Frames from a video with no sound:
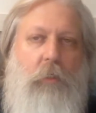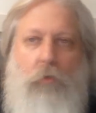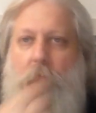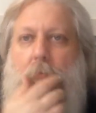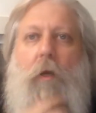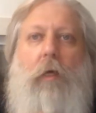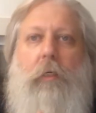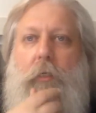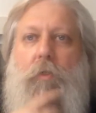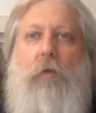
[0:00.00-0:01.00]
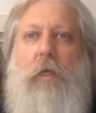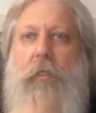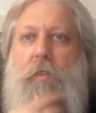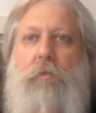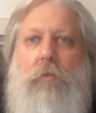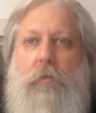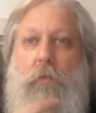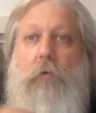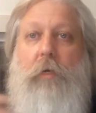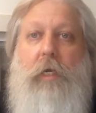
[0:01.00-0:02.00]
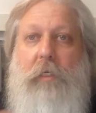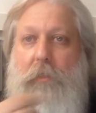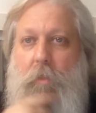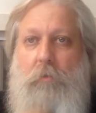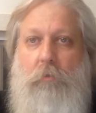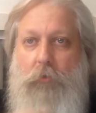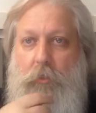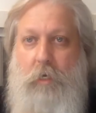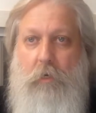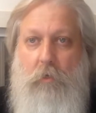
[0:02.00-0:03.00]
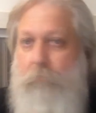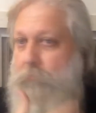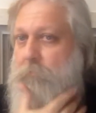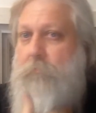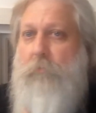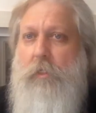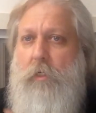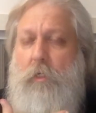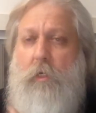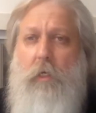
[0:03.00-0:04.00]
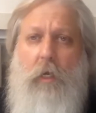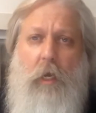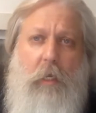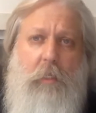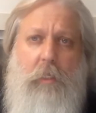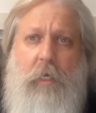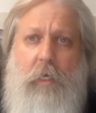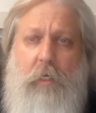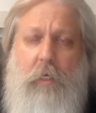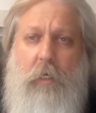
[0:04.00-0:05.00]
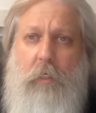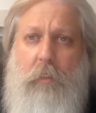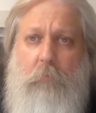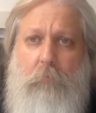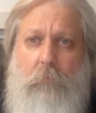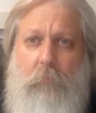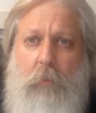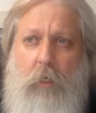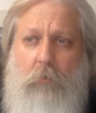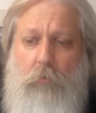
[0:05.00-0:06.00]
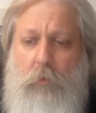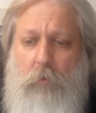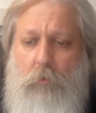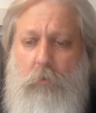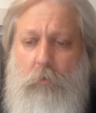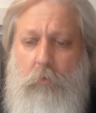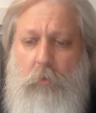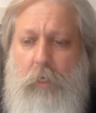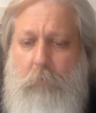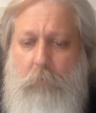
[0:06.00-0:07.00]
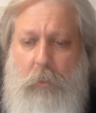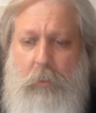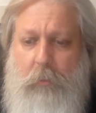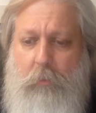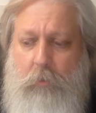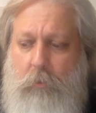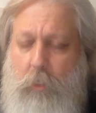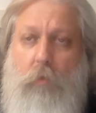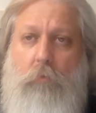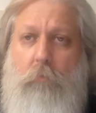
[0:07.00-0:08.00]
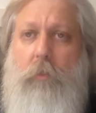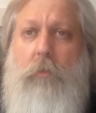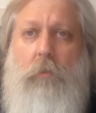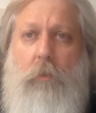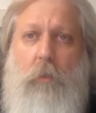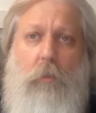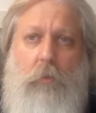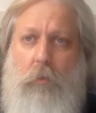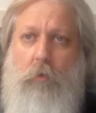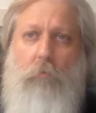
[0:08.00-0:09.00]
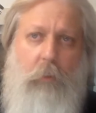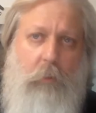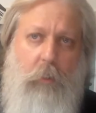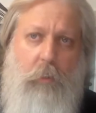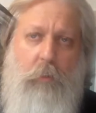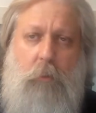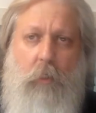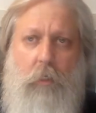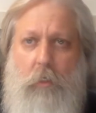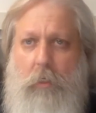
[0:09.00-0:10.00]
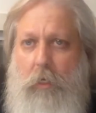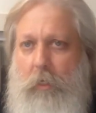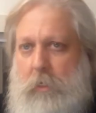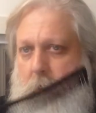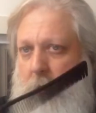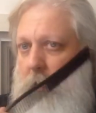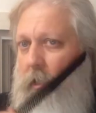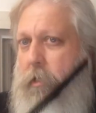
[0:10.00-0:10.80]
So I dry this, no heat, just air. And then I will get my comb. It's a comb like this, and